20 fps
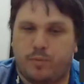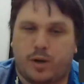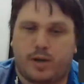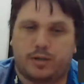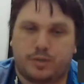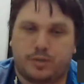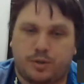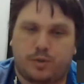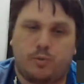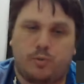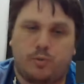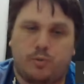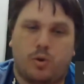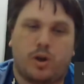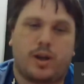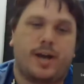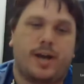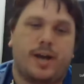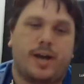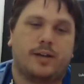body sort of
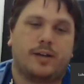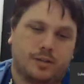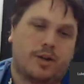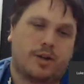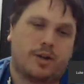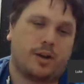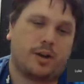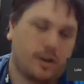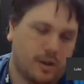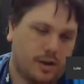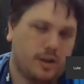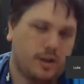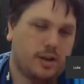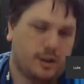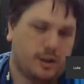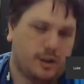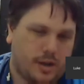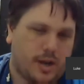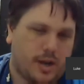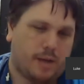workouts. So
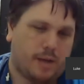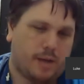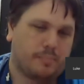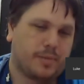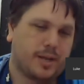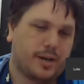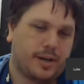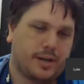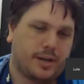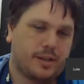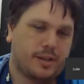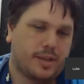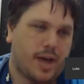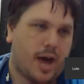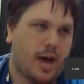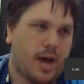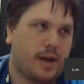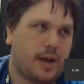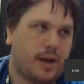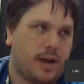getting into
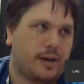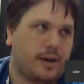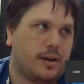that.